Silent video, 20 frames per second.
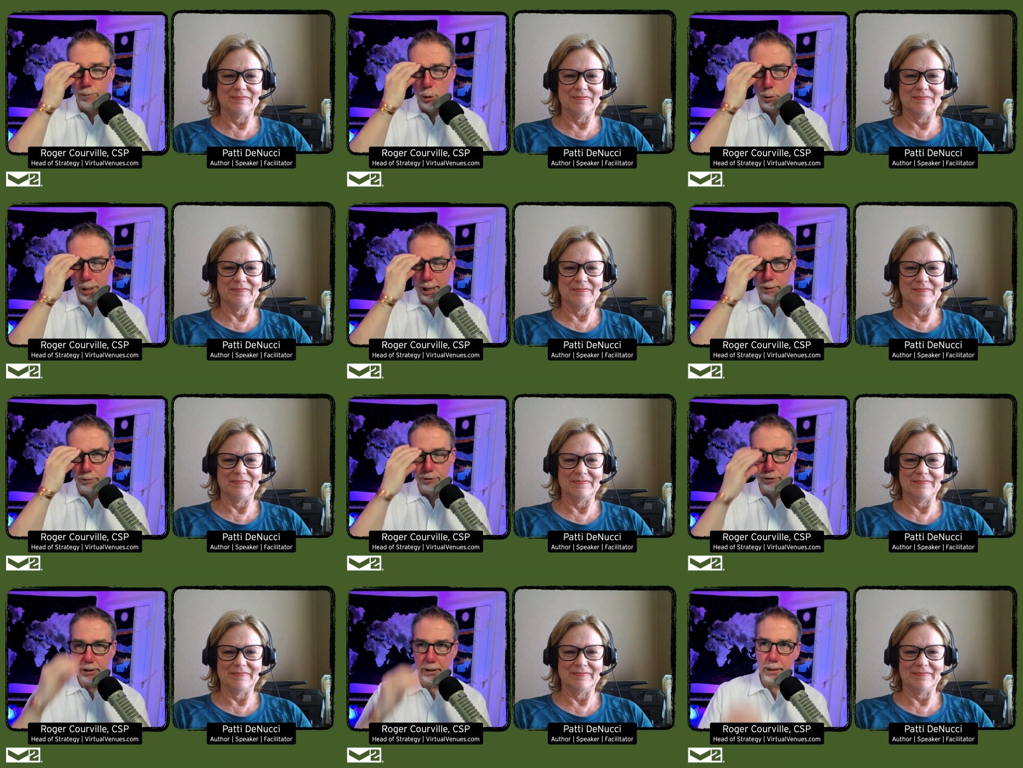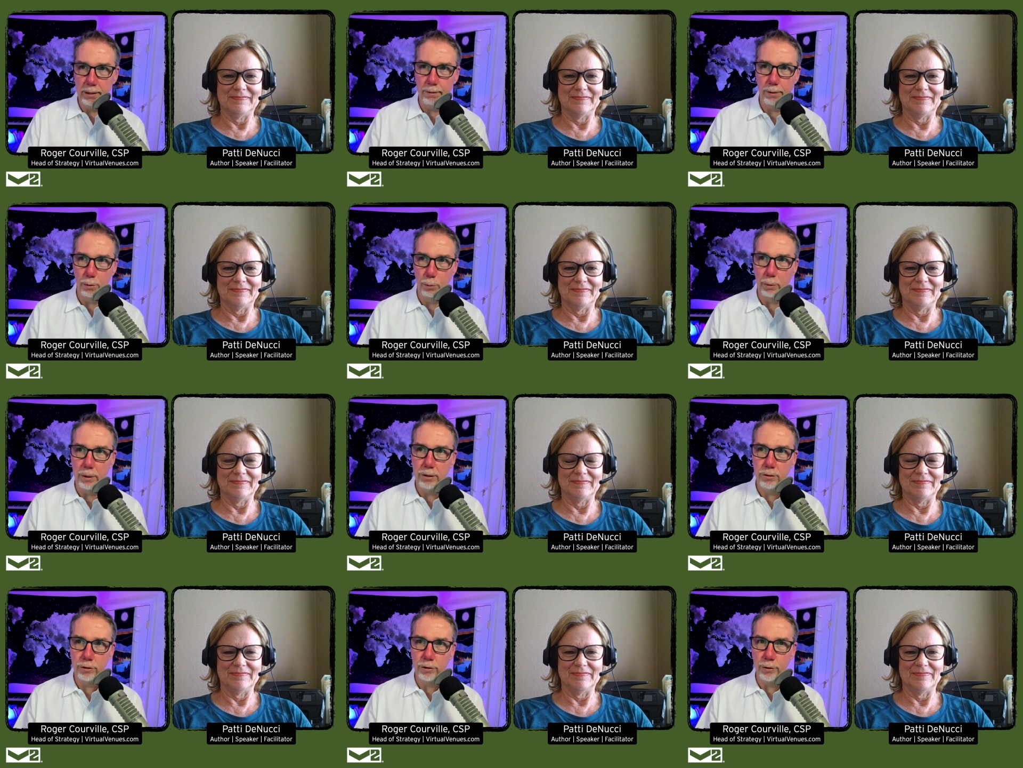Speaker 1: no doubt seen the
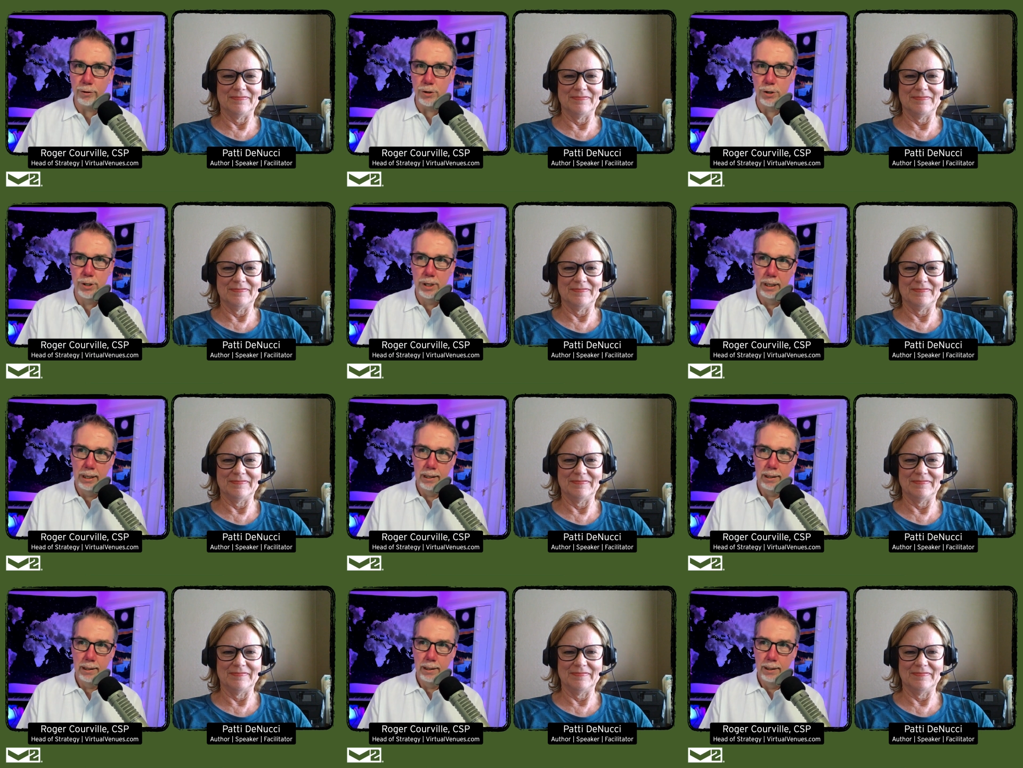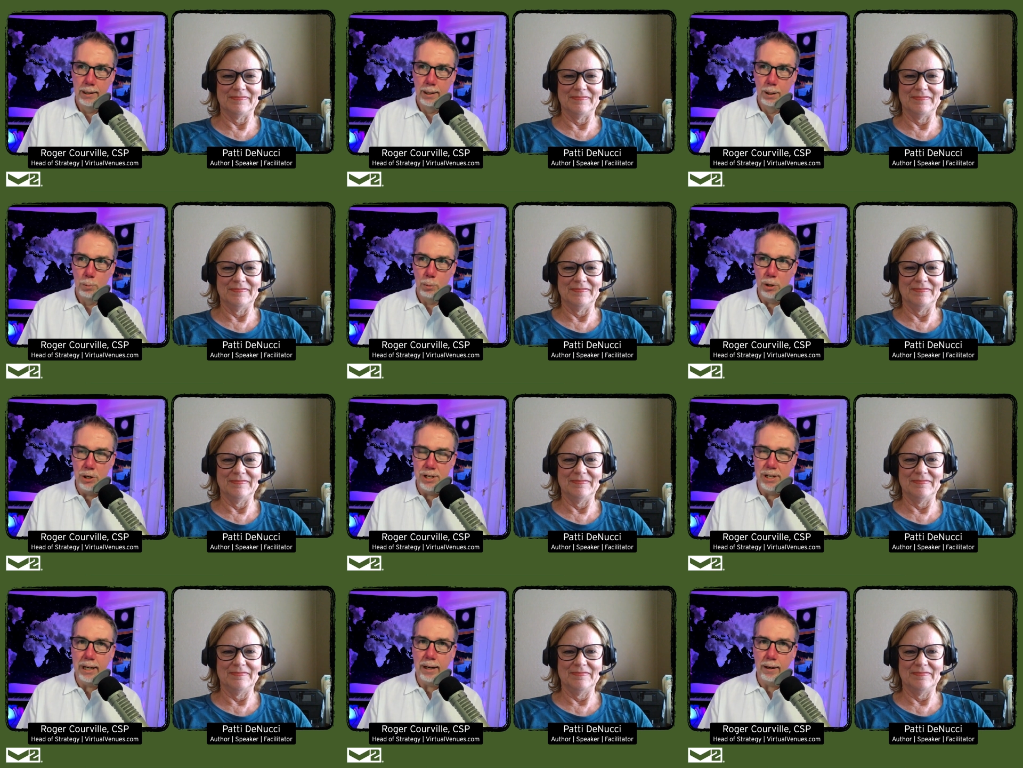research,
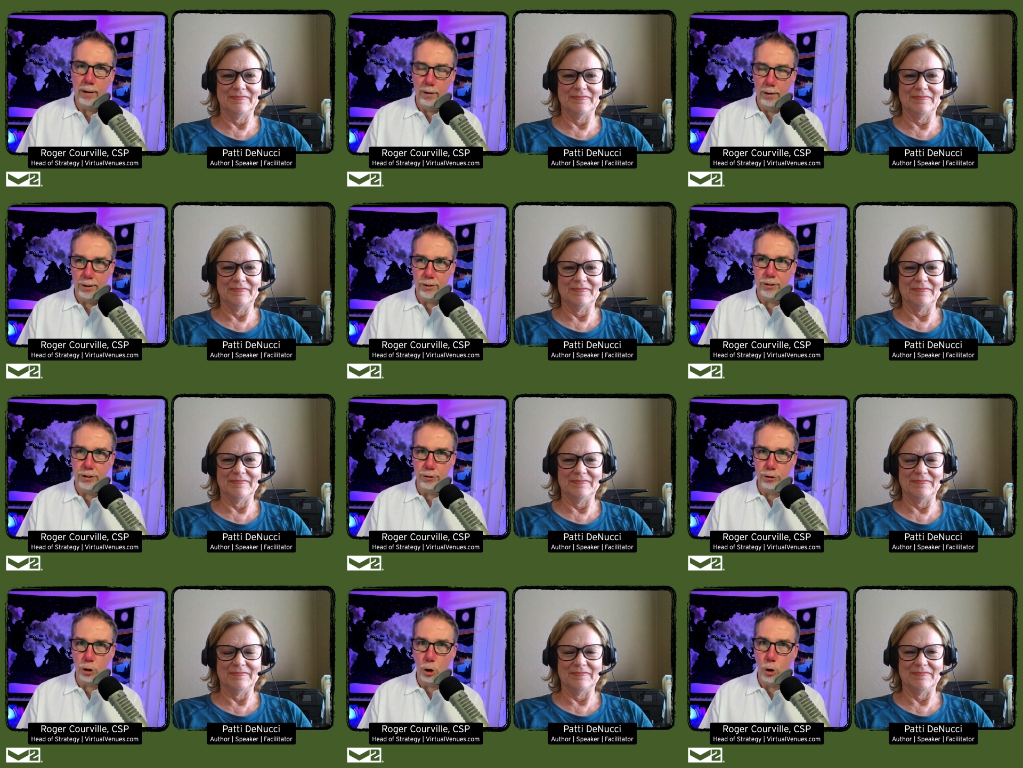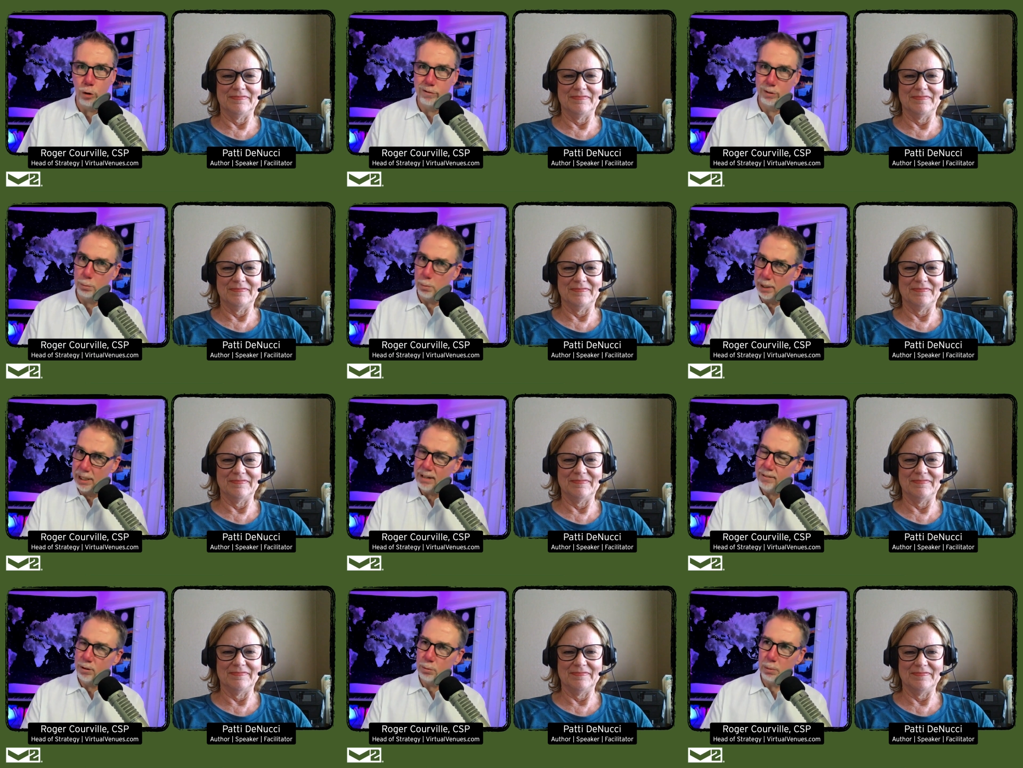particularly since COVID,
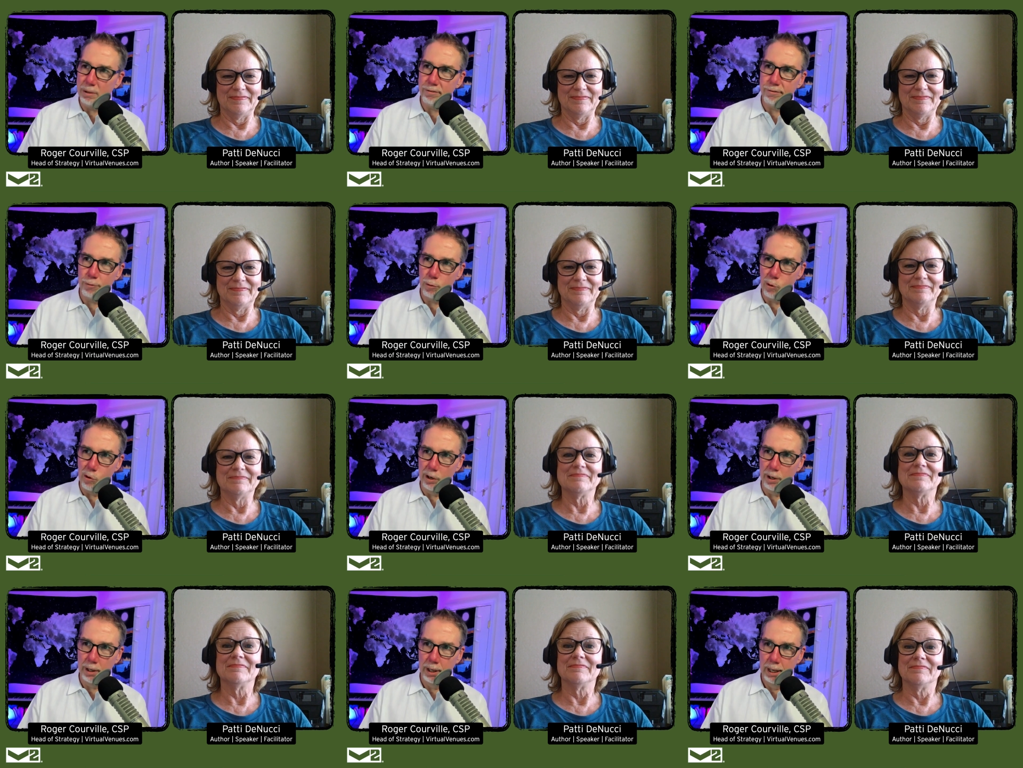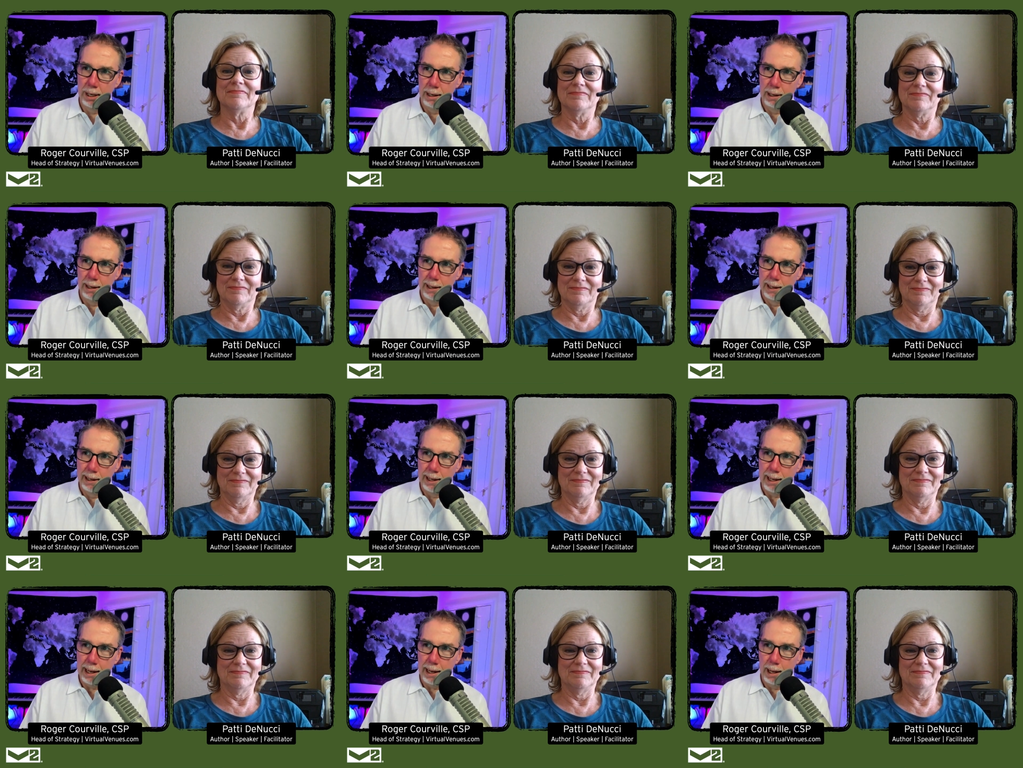but even before,
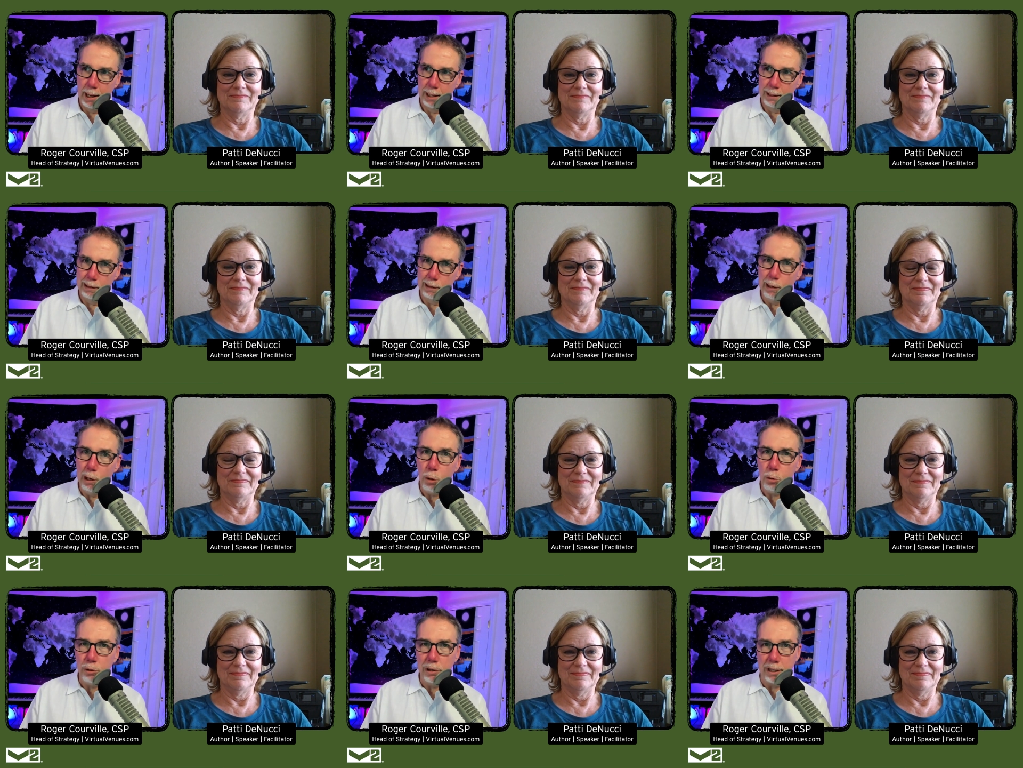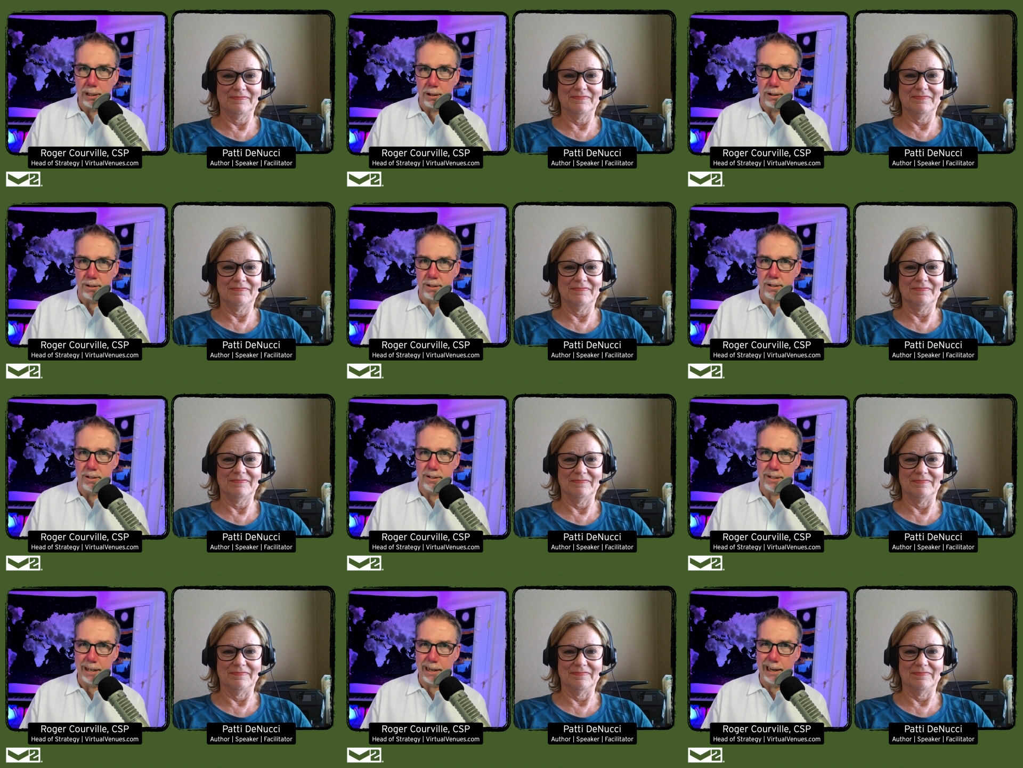mm-hmm. loneliness
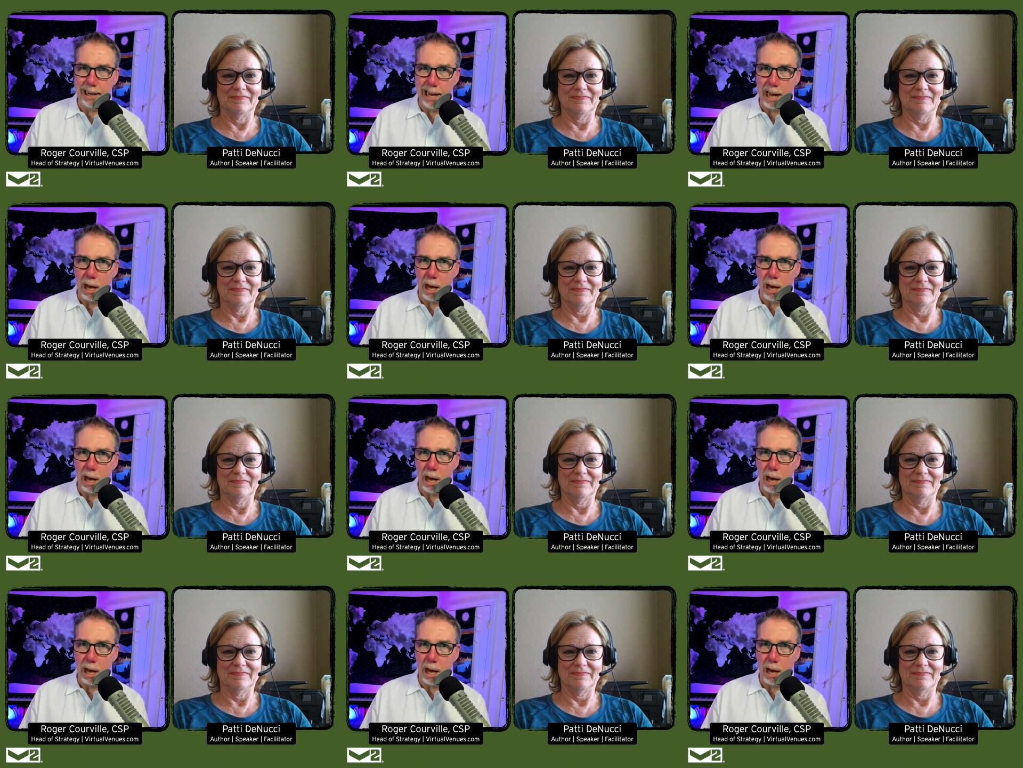is at an